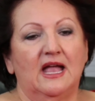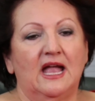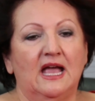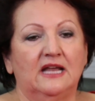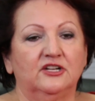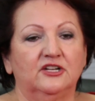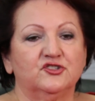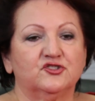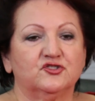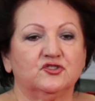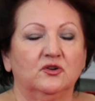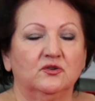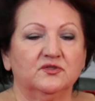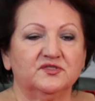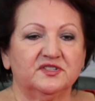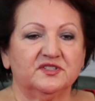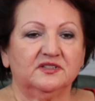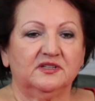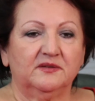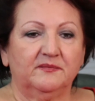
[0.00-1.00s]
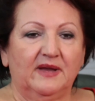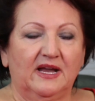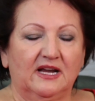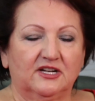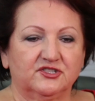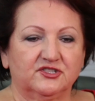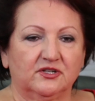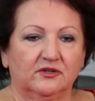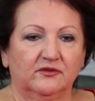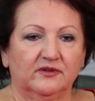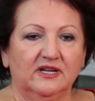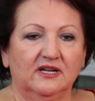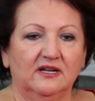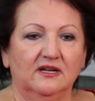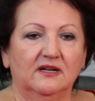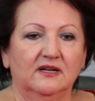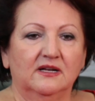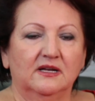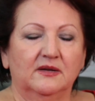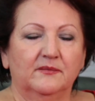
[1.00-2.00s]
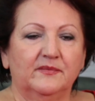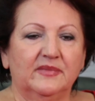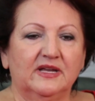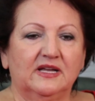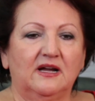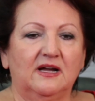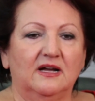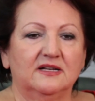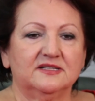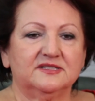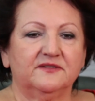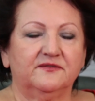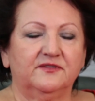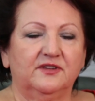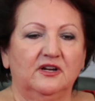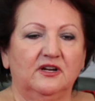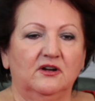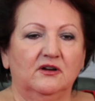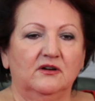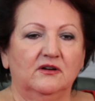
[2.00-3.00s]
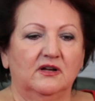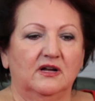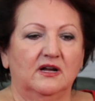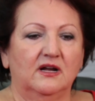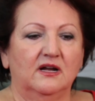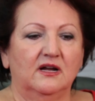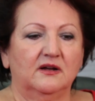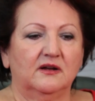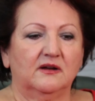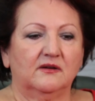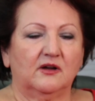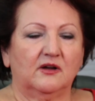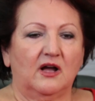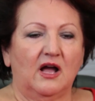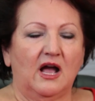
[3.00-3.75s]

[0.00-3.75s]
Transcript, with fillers: and has chosen the bacteria because of their uh,